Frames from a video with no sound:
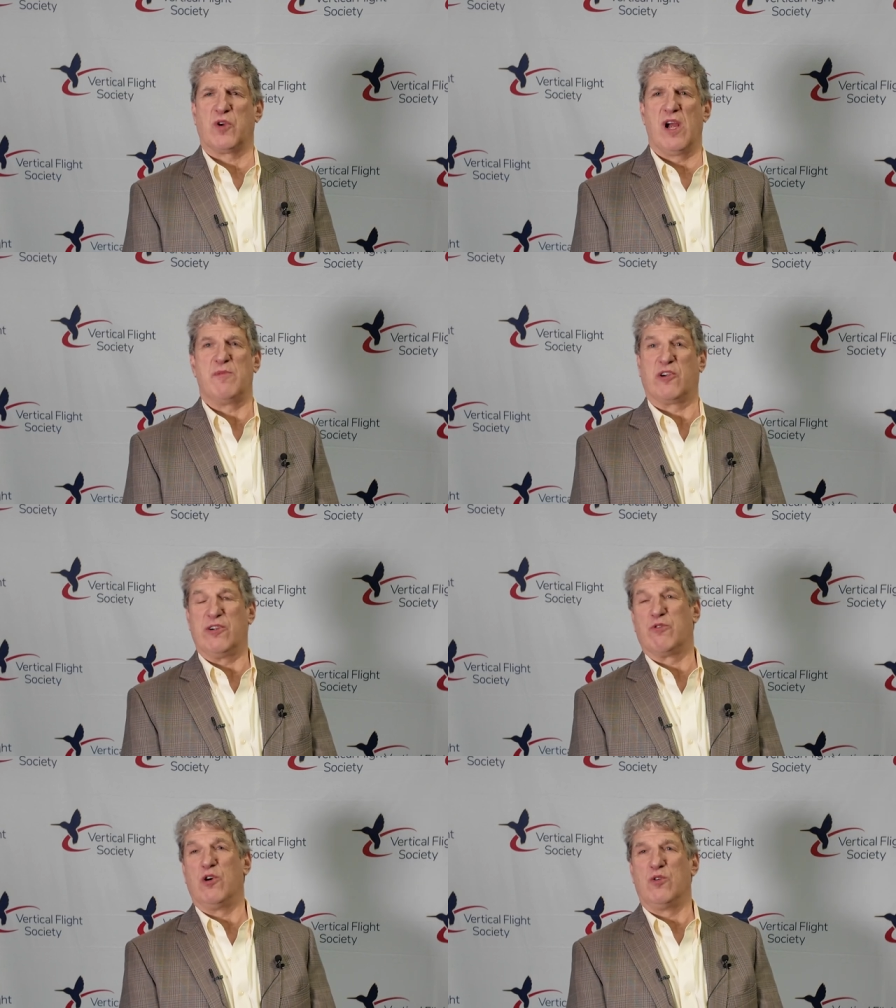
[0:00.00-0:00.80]

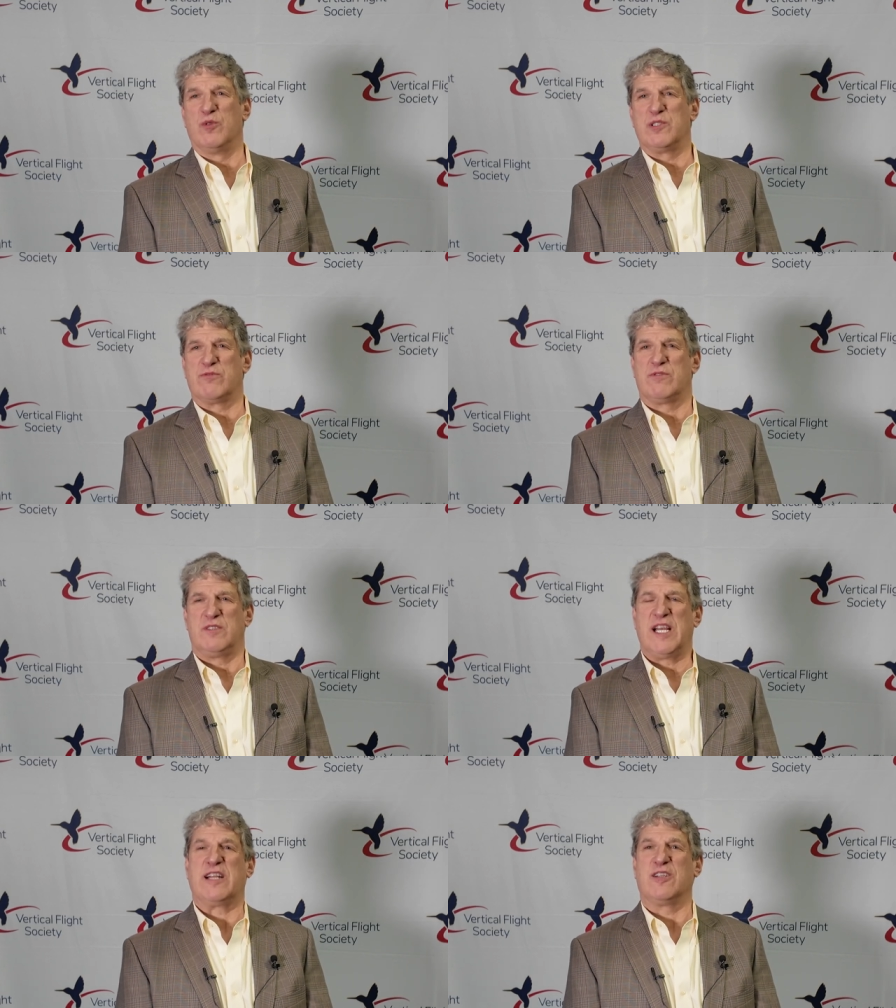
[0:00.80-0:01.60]
primary role was
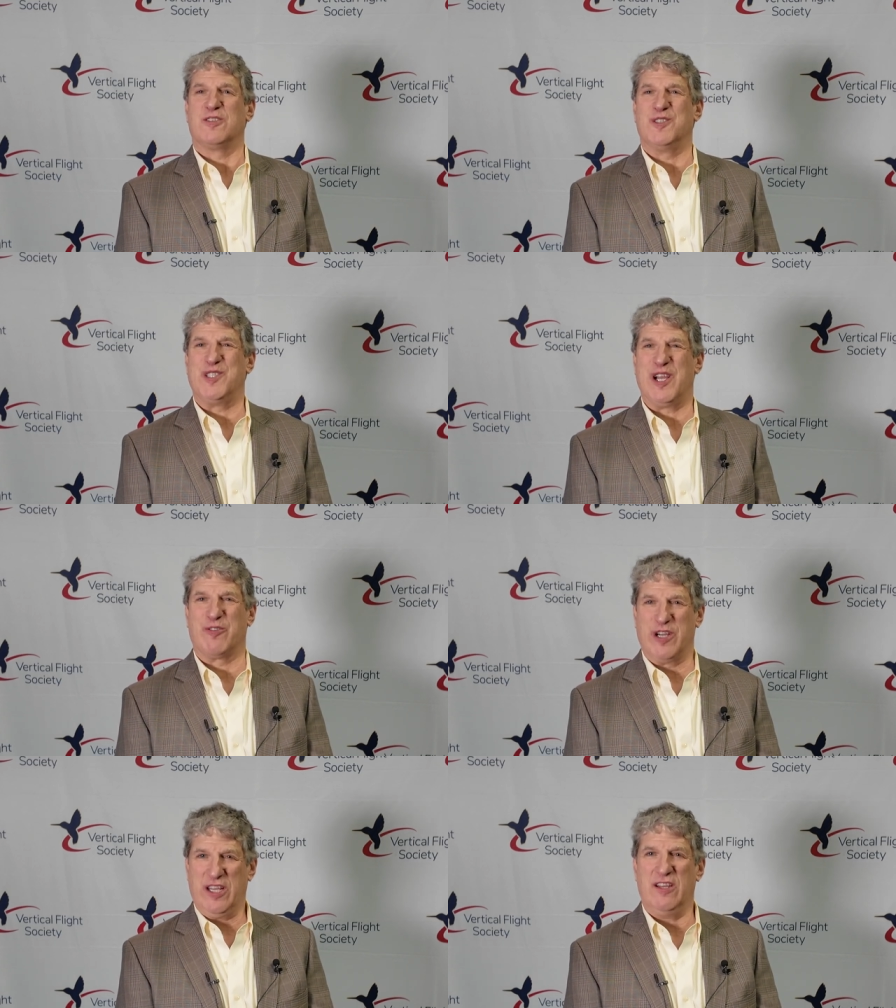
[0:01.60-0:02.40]
technical
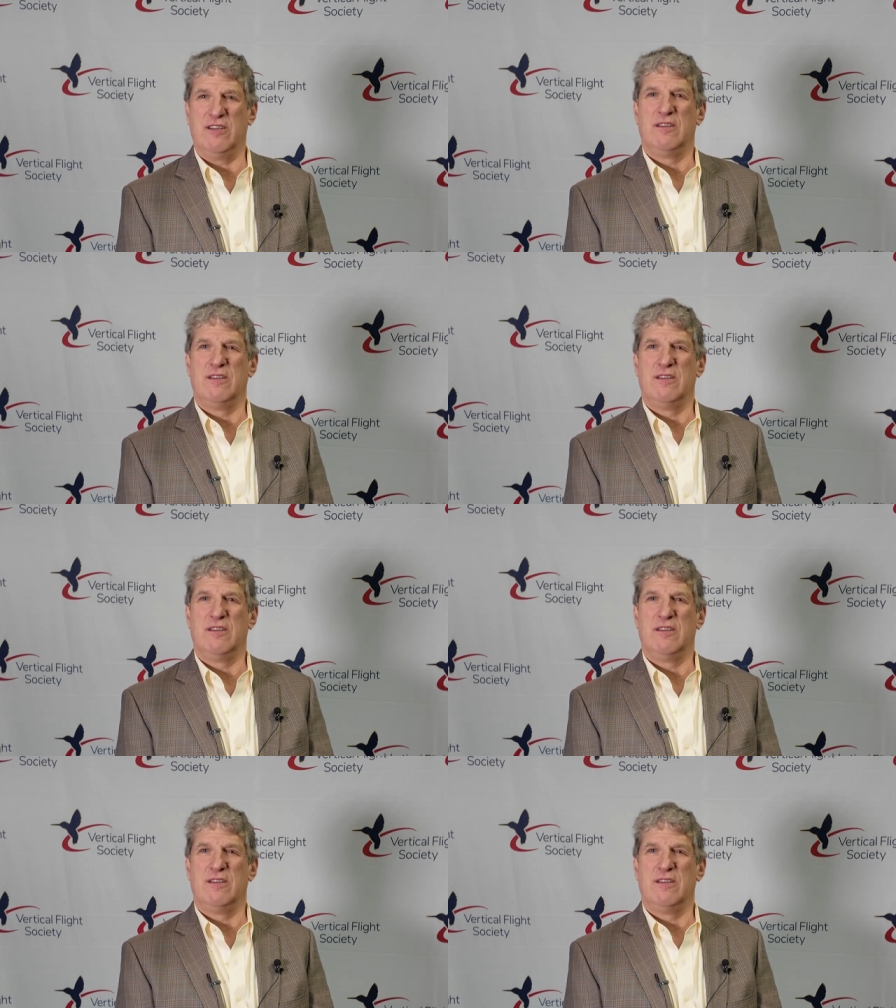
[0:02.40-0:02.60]
integrity.